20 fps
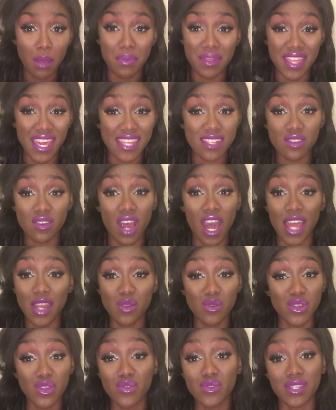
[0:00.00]
But that's not, I
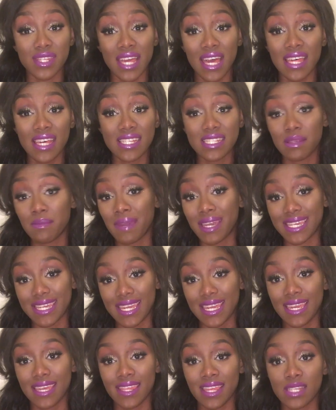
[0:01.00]
don't use that. That's in my
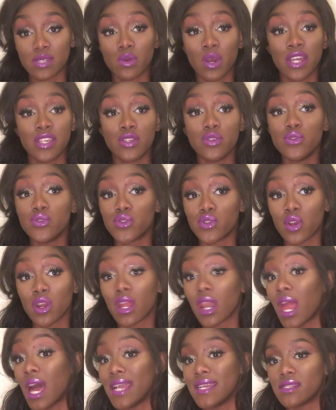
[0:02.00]
kit. That's what I use
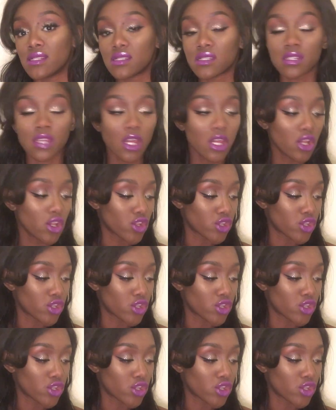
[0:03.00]
on clients.